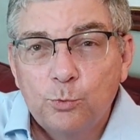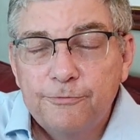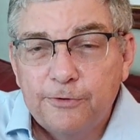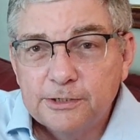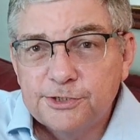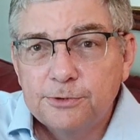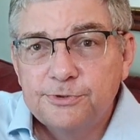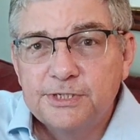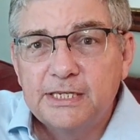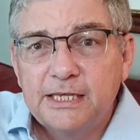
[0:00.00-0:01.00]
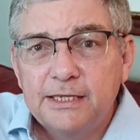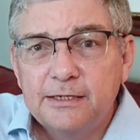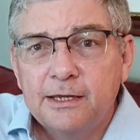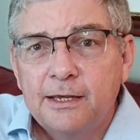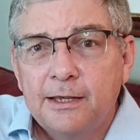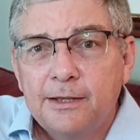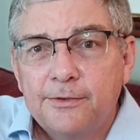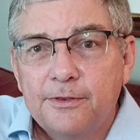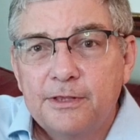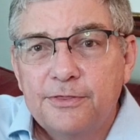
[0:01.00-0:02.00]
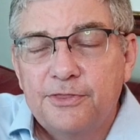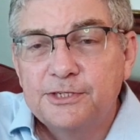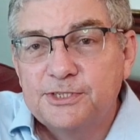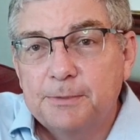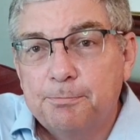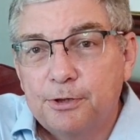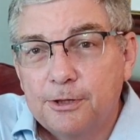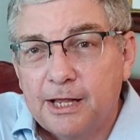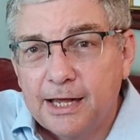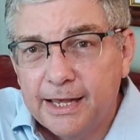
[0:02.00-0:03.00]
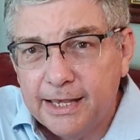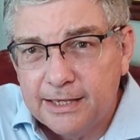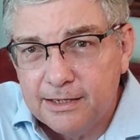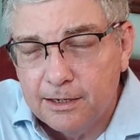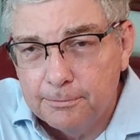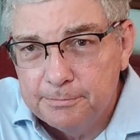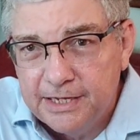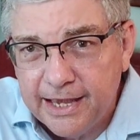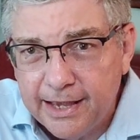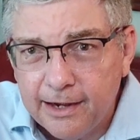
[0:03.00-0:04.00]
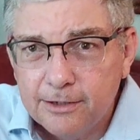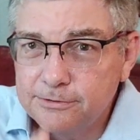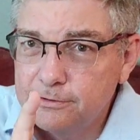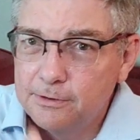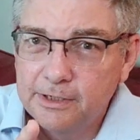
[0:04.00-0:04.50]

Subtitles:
We've also seen the supply come down,